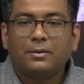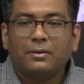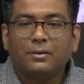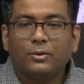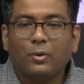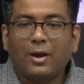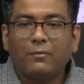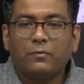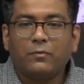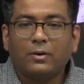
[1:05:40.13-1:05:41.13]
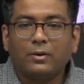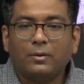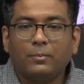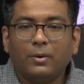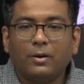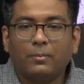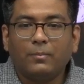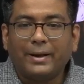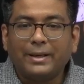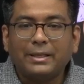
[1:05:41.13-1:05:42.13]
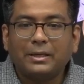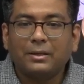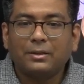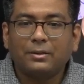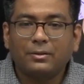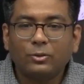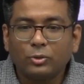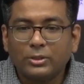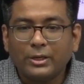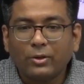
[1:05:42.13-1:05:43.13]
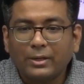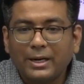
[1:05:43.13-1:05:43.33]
You have anything to say on that?